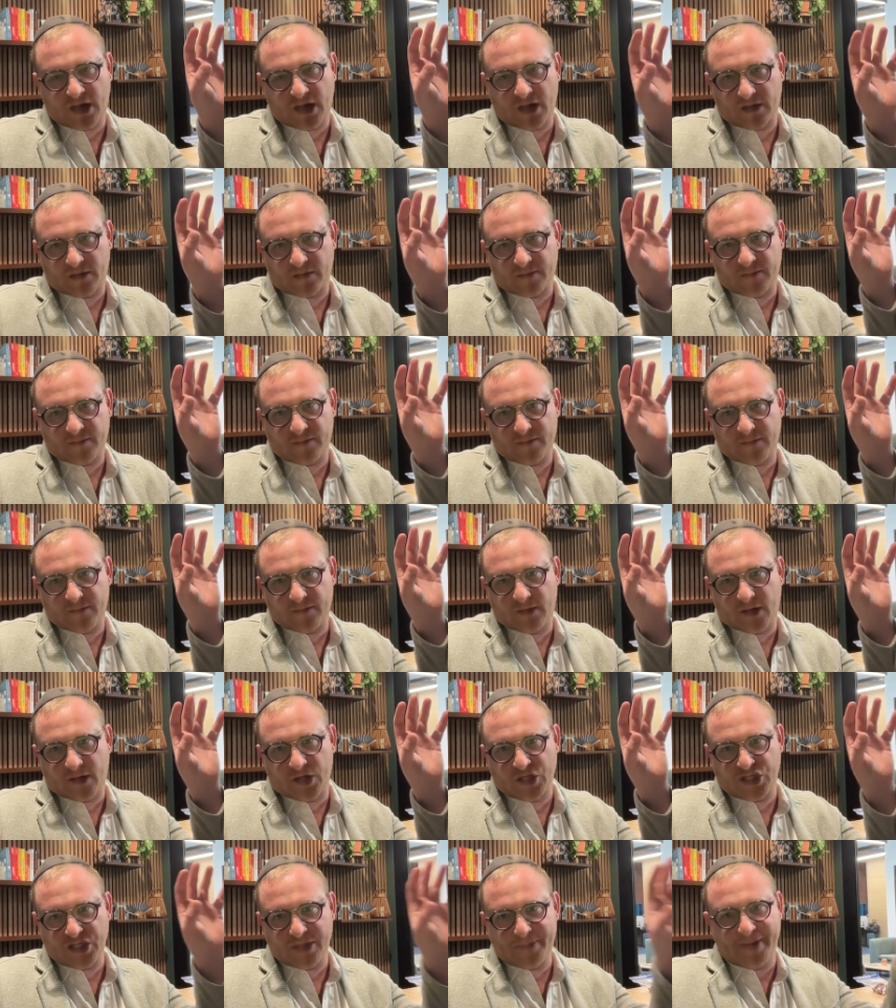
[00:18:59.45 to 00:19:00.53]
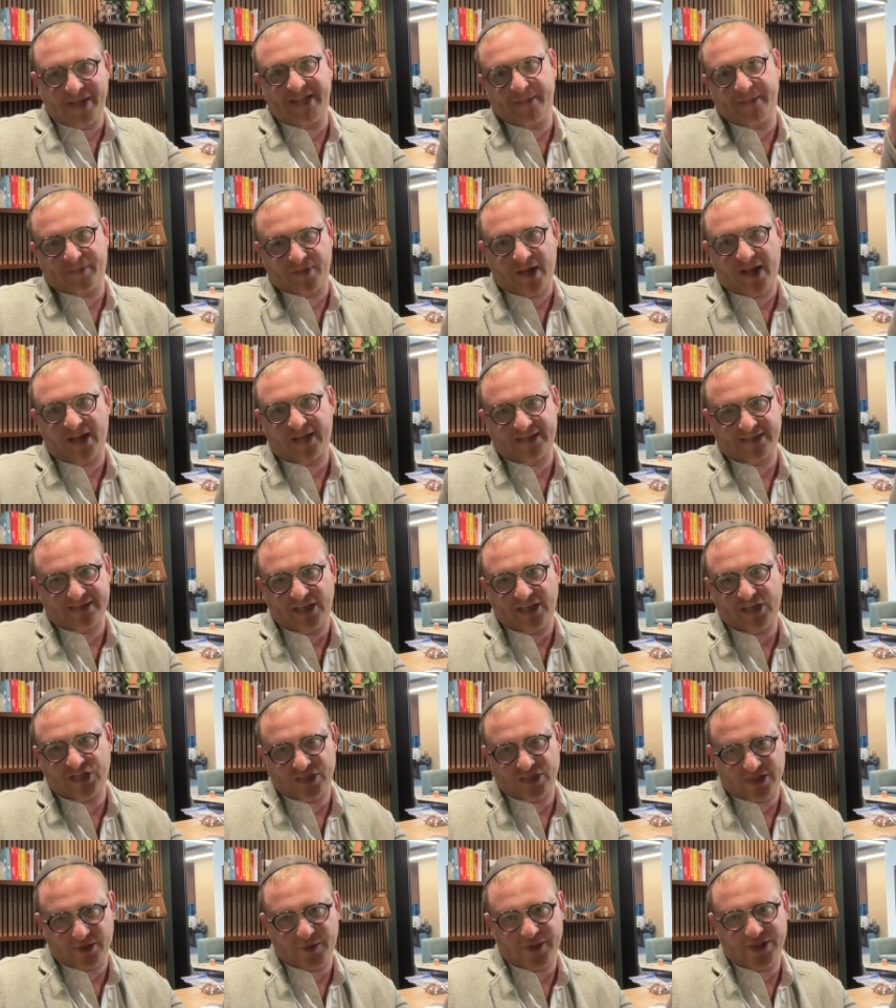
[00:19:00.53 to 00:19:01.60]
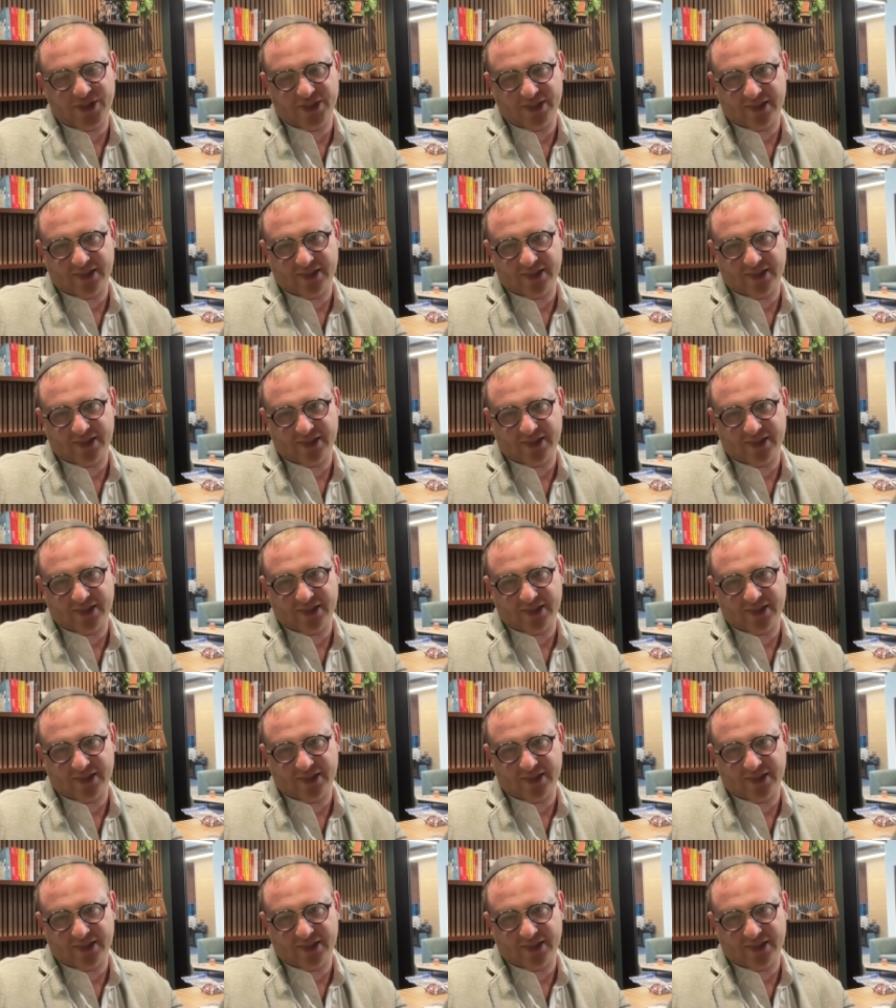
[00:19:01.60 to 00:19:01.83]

our, our GPT product essentially, which